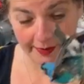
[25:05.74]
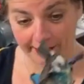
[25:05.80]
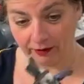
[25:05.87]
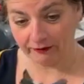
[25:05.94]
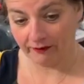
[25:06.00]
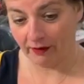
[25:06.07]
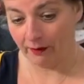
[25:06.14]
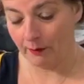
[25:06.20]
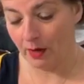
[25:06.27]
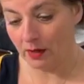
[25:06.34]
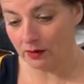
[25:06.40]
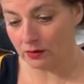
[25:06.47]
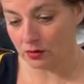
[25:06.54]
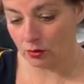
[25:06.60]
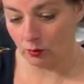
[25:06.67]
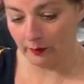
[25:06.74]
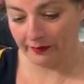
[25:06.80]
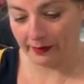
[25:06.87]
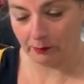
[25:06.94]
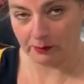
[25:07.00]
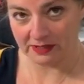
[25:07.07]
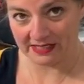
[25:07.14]
thank you very much, or when
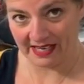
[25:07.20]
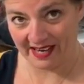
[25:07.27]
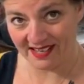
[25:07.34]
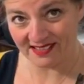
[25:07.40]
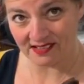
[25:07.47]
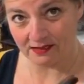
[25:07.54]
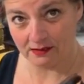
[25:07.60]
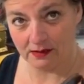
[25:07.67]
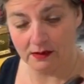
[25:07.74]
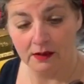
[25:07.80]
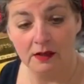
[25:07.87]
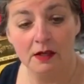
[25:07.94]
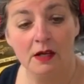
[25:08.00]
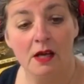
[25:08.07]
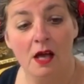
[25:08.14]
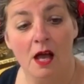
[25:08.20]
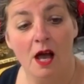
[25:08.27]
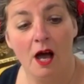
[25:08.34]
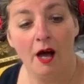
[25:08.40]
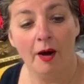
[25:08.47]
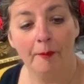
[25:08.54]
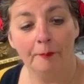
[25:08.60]
they were dead. Mm.
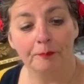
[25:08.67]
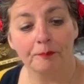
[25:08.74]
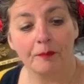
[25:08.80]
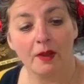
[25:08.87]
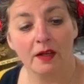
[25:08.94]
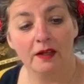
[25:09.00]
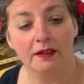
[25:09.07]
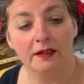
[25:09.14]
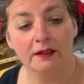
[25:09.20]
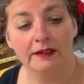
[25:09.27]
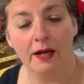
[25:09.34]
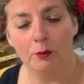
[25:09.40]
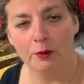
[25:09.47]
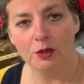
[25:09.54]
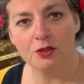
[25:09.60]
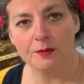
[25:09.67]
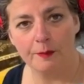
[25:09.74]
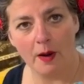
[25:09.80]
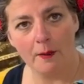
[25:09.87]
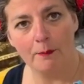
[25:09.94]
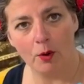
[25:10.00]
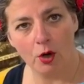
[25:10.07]
Um, yeah, we used to
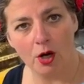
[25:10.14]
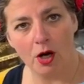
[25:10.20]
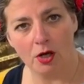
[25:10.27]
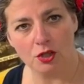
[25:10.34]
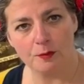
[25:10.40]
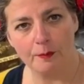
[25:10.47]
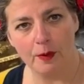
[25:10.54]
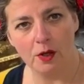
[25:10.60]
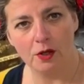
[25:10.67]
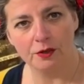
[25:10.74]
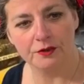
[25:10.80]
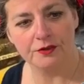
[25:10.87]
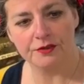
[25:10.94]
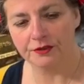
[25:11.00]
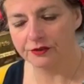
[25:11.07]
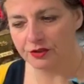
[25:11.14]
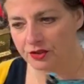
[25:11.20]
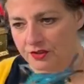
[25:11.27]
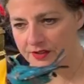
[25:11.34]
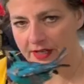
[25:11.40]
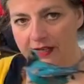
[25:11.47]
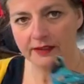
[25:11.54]
buy bocage birds and
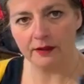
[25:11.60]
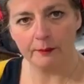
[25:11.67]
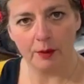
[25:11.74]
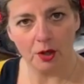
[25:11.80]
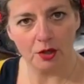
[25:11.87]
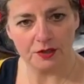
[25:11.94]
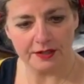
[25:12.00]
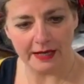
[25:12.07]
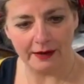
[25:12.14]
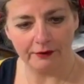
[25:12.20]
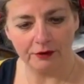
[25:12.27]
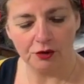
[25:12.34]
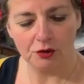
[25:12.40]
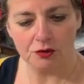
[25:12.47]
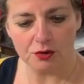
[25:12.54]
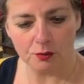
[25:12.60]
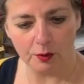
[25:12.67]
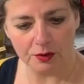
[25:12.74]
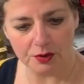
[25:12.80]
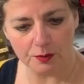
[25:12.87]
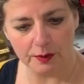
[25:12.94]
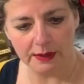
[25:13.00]
just take the birds out and use the
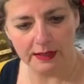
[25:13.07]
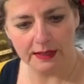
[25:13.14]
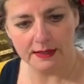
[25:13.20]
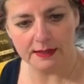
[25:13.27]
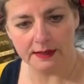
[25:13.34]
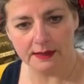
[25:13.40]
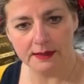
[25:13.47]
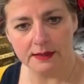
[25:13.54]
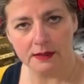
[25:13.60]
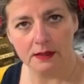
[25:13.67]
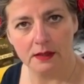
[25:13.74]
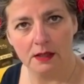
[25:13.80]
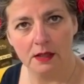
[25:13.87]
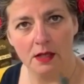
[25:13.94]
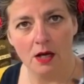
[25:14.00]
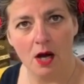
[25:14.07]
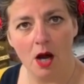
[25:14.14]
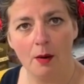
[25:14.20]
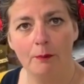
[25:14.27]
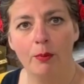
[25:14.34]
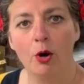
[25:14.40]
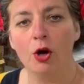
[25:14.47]
ones we needed. What's bocage?
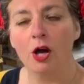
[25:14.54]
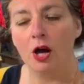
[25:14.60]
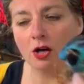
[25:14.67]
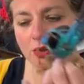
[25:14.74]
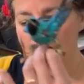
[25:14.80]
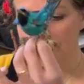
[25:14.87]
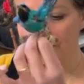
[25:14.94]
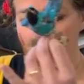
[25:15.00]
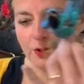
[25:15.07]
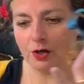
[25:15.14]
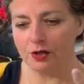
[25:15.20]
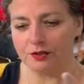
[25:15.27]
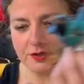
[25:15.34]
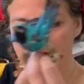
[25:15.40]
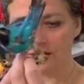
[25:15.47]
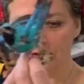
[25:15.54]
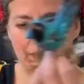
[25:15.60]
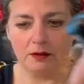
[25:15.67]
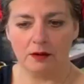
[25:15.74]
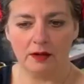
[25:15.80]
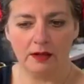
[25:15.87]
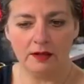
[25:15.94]
Bird? A bocage of birds is
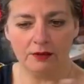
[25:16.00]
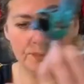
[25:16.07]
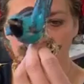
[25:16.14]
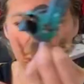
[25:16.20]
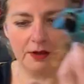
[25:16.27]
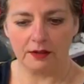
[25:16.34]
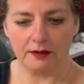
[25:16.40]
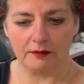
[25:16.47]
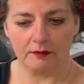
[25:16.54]
a, either a